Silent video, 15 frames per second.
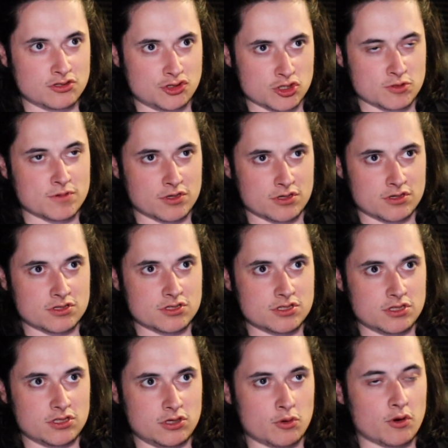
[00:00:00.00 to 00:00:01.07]
just because
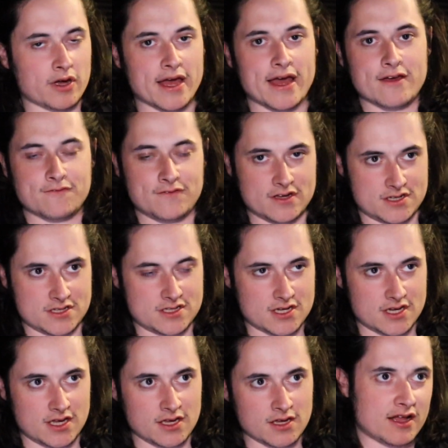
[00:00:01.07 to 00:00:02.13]
you are getting fidgety.